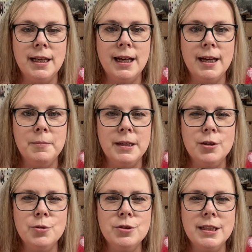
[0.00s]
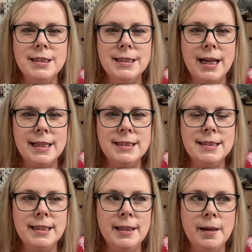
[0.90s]
I used
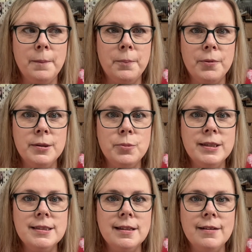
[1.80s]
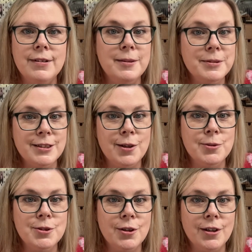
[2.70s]
Nancy Britwhistle. If anybody
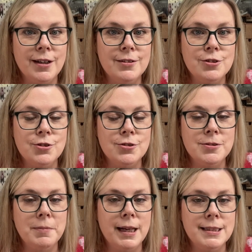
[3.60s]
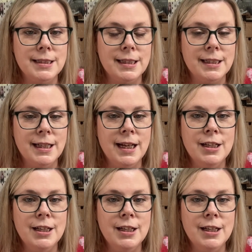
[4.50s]
knows her, she's just amazing.